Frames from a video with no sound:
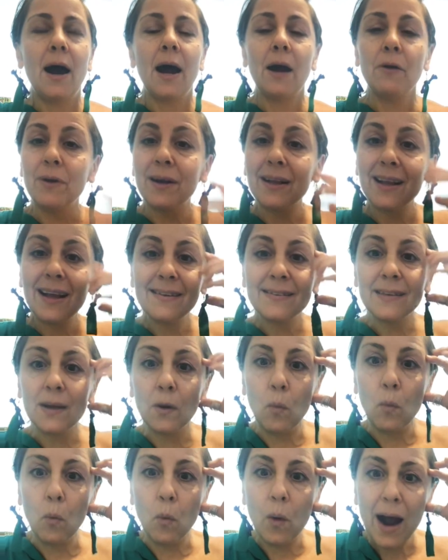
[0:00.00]
I'm
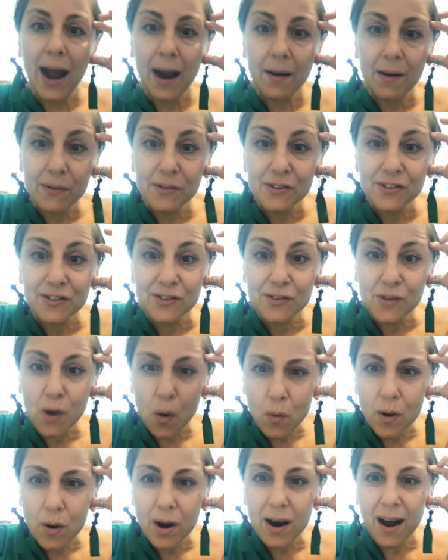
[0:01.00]
realizing, wow, I was
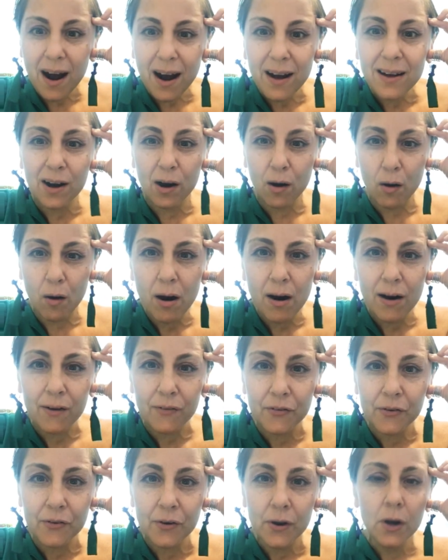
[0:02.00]
so cut
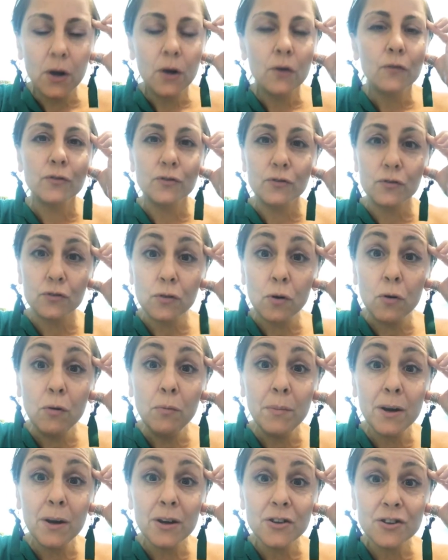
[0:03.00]
off for so
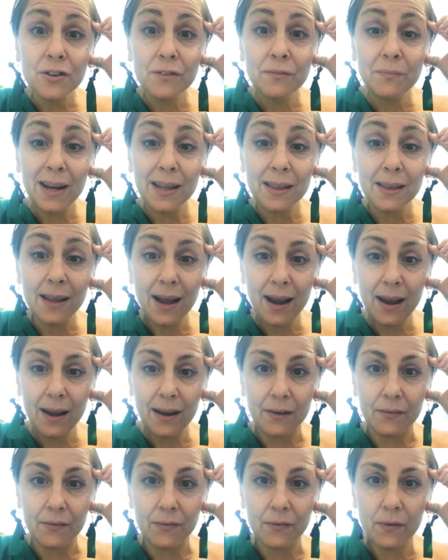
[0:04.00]
much of my
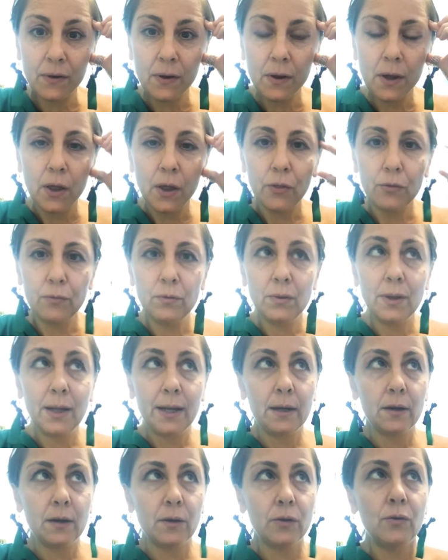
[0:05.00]
life through
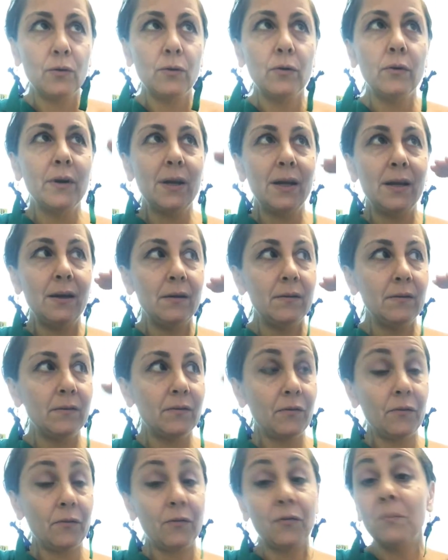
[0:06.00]

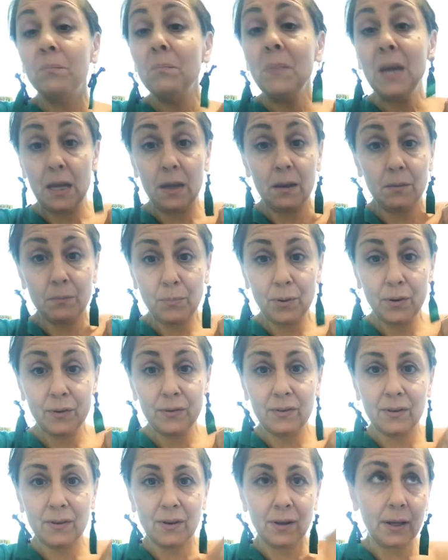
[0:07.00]
authorities, me
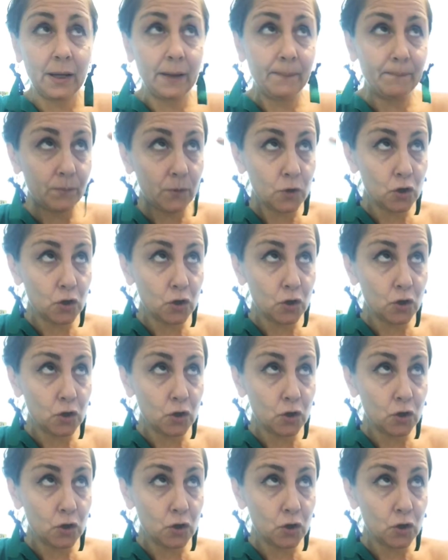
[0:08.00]
personally,